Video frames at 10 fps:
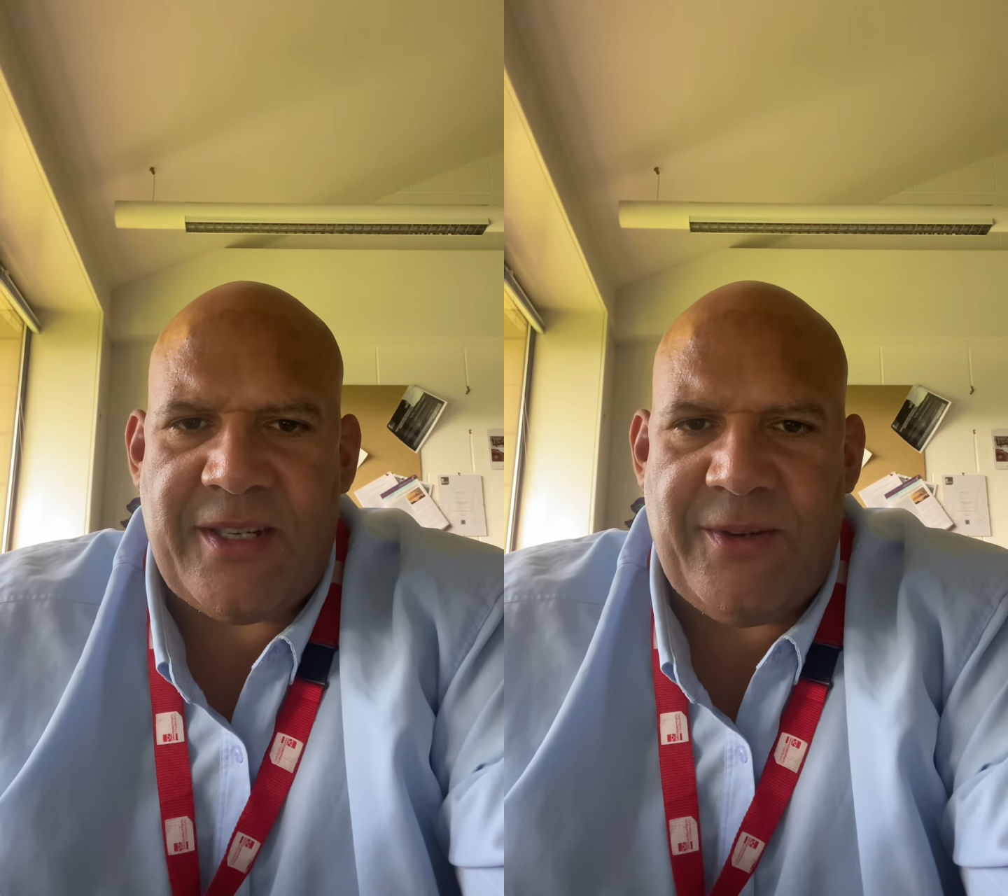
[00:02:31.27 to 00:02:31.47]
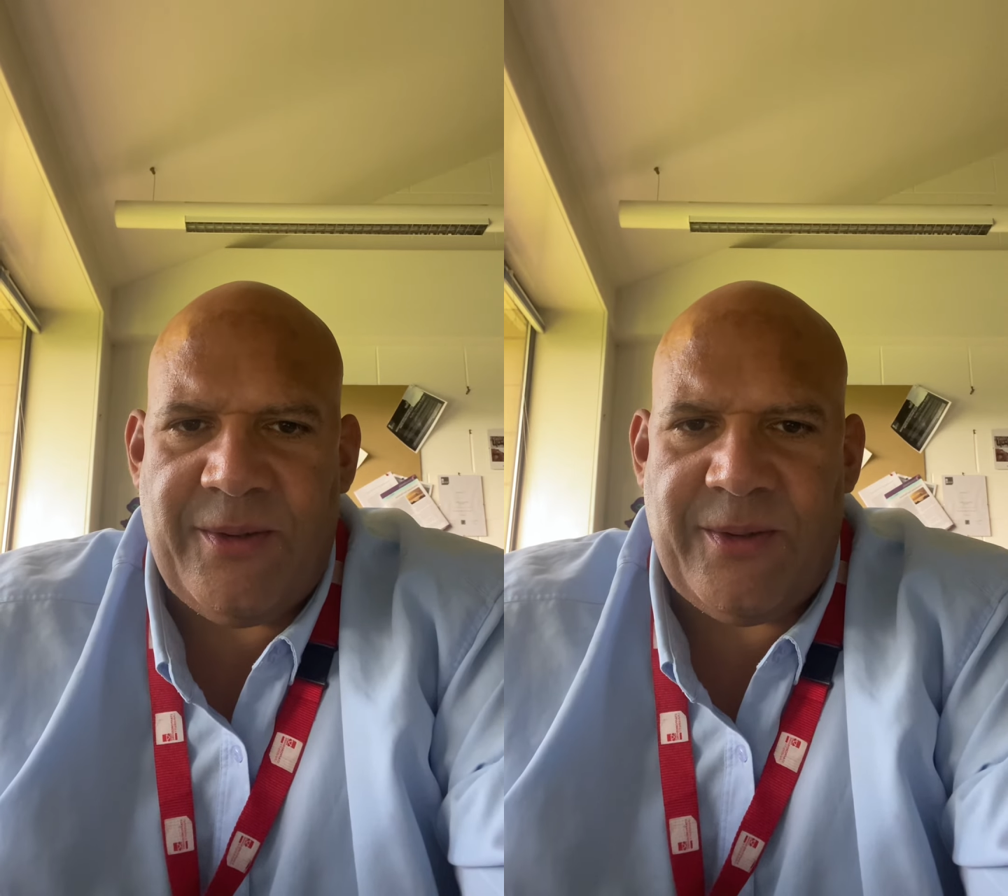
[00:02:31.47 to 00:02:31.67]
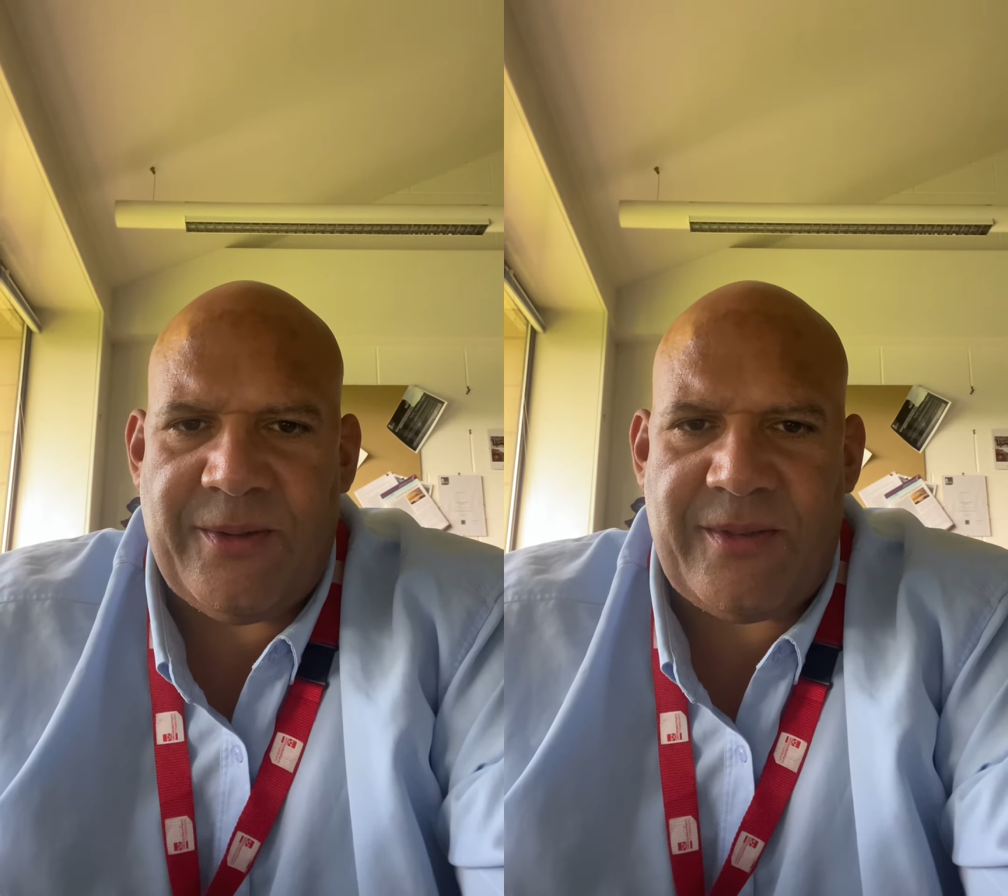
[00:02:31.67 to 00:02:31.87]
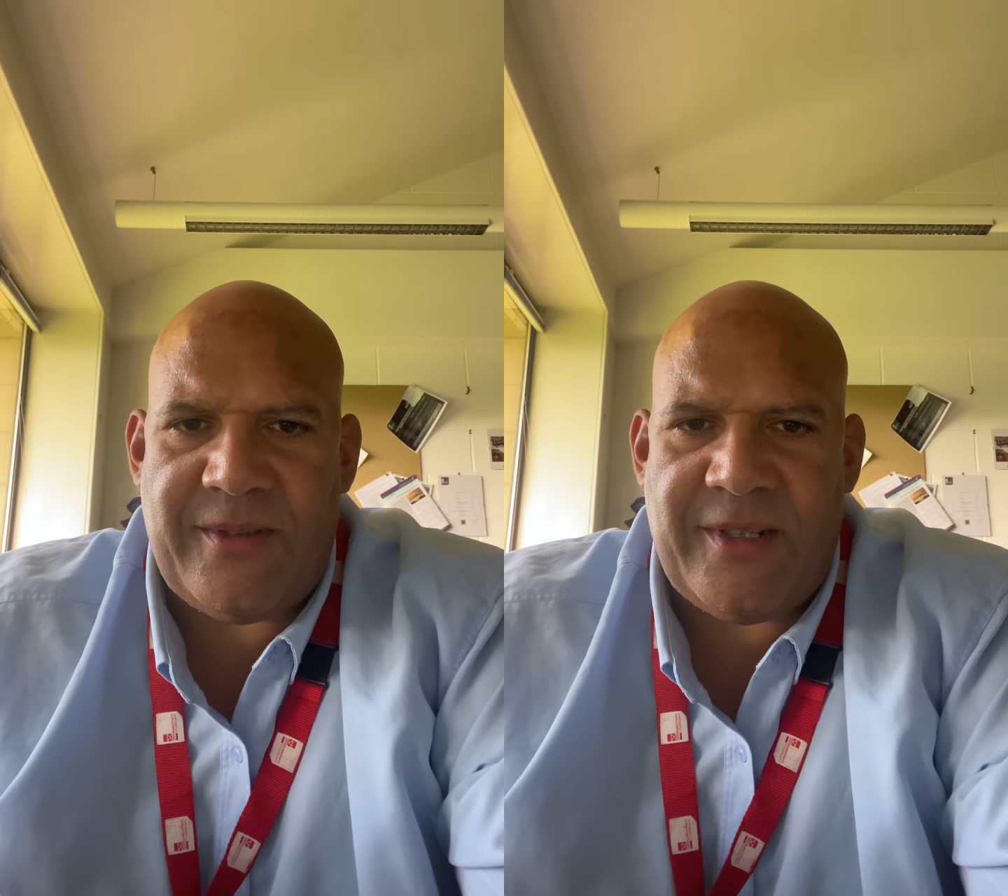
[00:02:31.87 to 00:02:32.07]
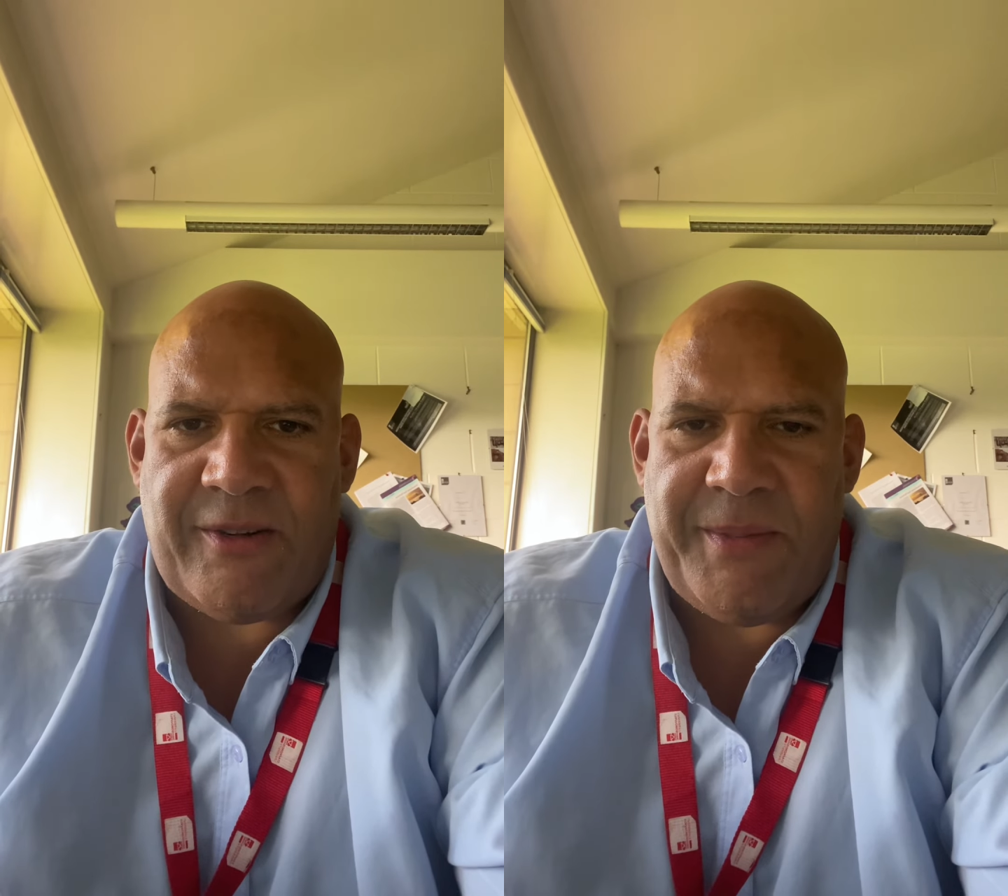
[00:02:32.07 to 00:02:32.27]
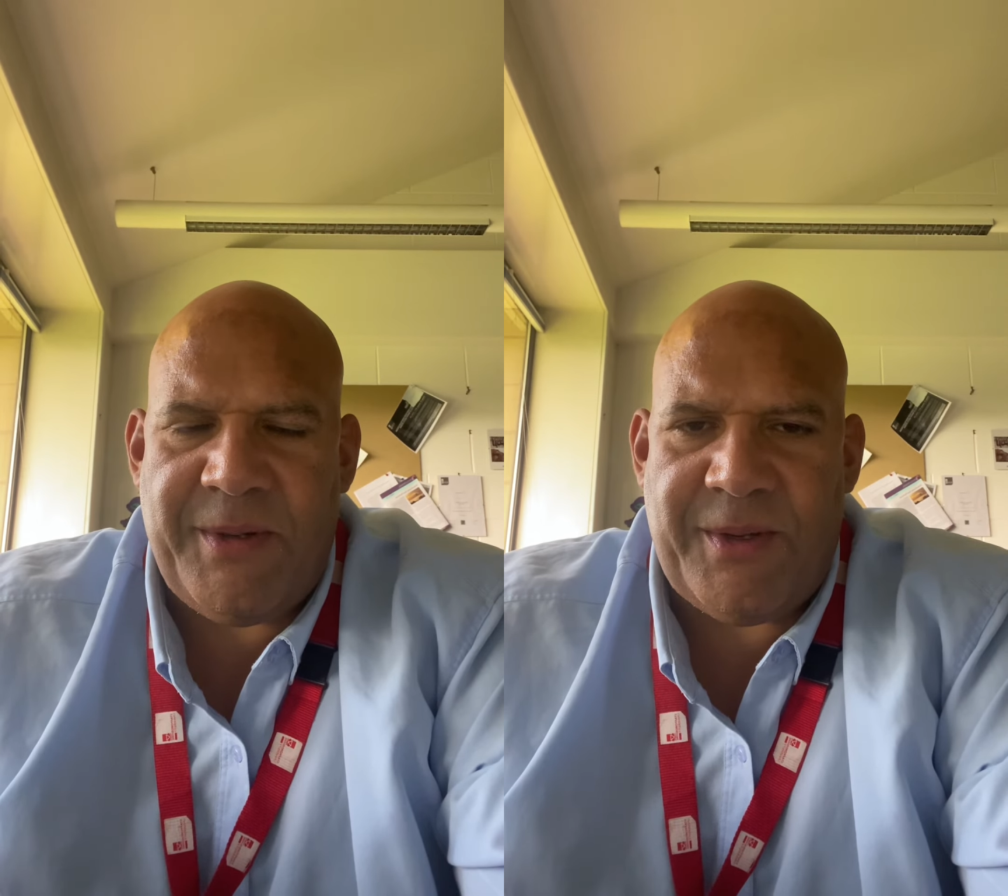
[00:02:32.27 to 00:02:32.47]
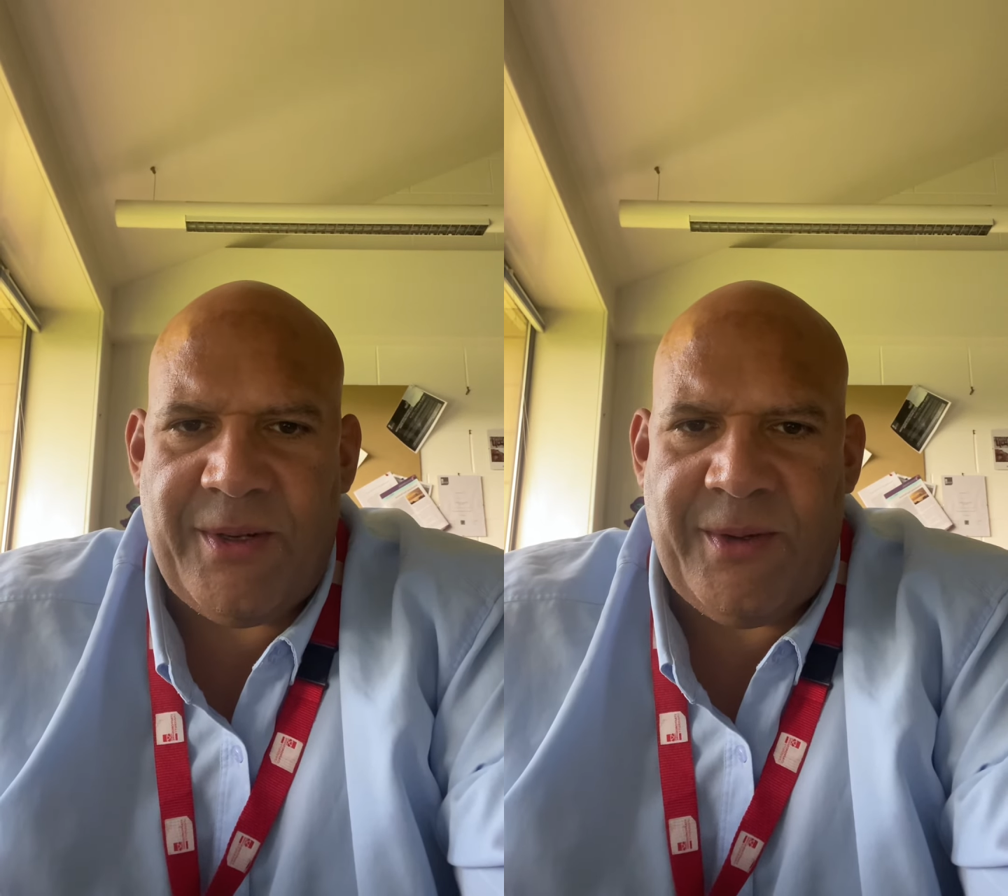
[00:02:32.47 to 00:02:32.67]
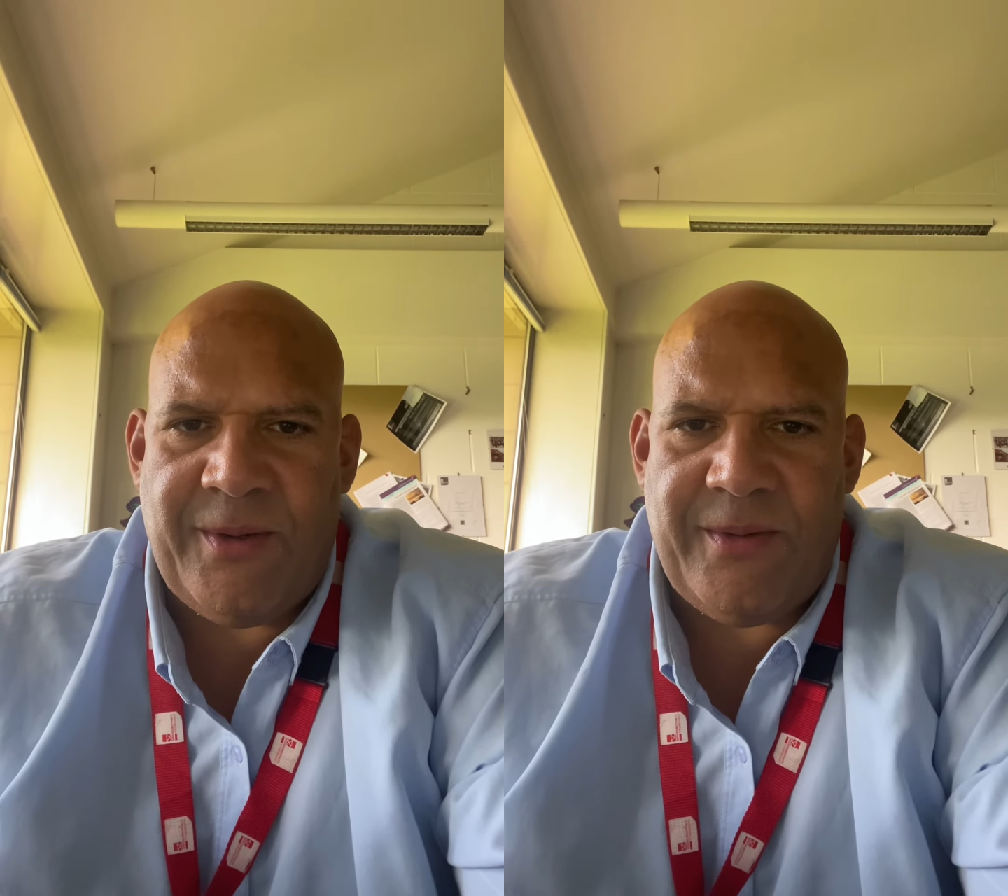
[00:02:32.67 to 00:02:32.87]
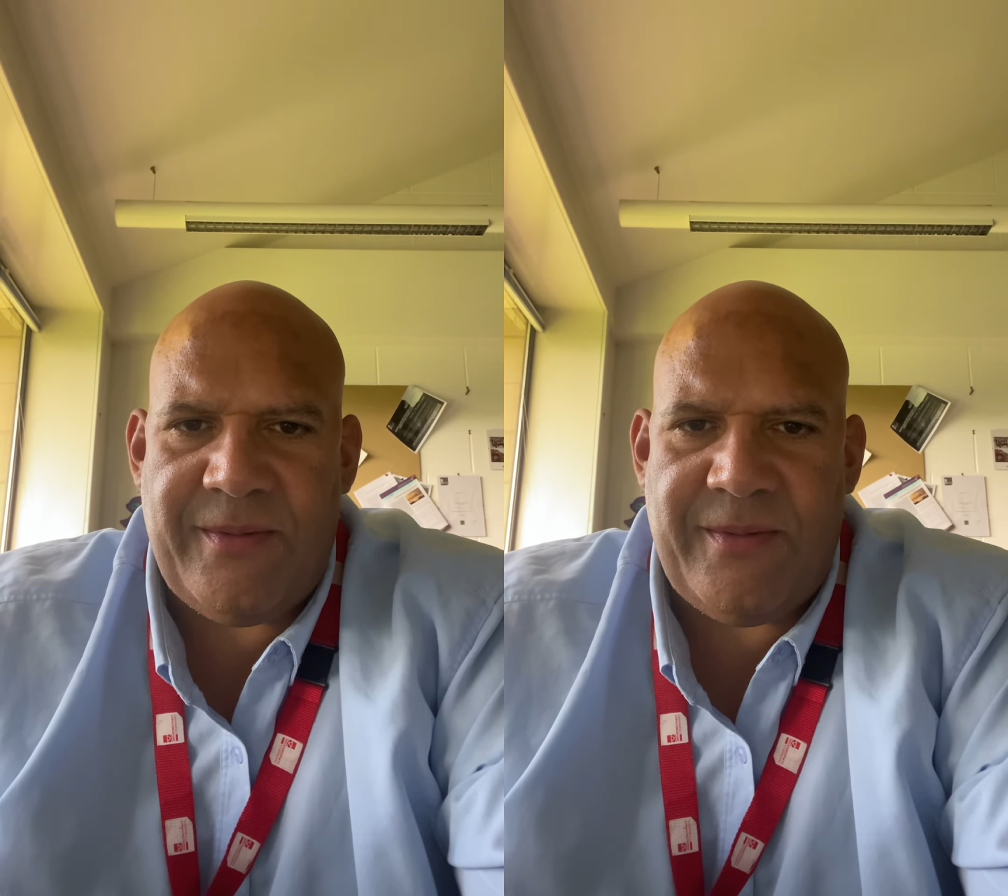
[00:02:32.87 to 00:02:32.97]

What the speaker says: a court, a criminal court.